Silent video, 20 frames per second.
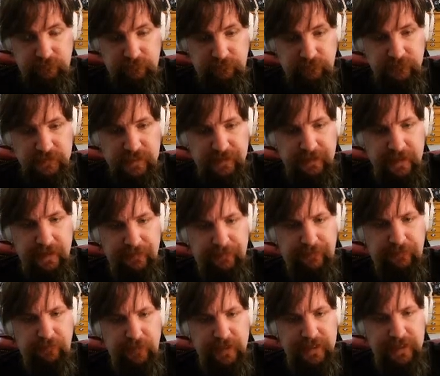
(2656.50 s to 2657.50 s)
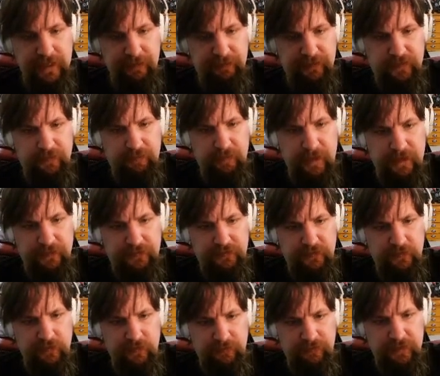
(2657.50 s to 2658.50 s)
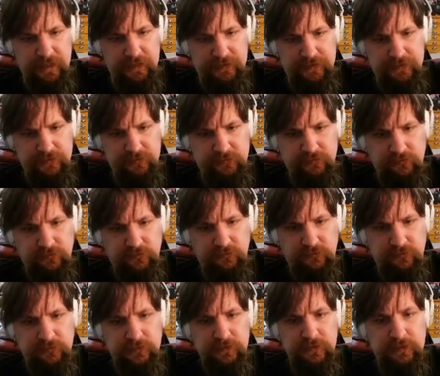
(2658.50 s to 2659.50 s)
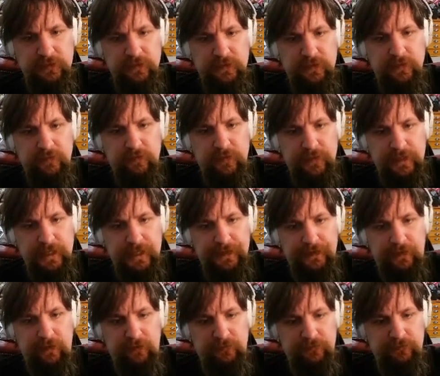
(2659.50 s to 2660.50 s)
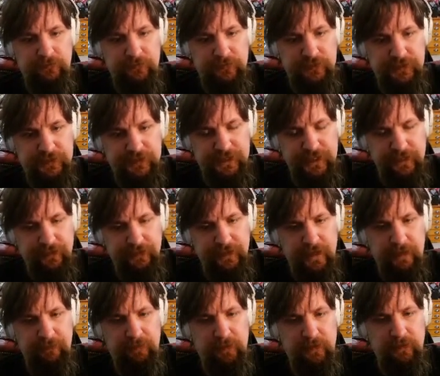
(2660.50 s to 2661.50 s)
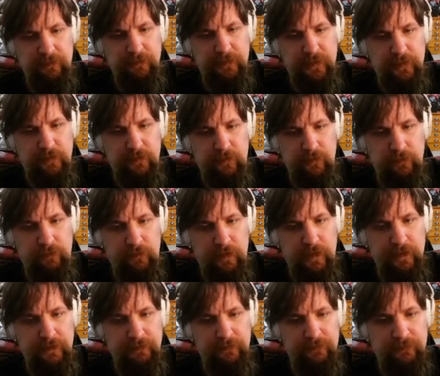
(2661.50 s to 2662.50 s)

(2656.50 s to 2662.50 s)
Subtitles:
Now that I've freed up space a little bit for the other shield emblem, the gold one.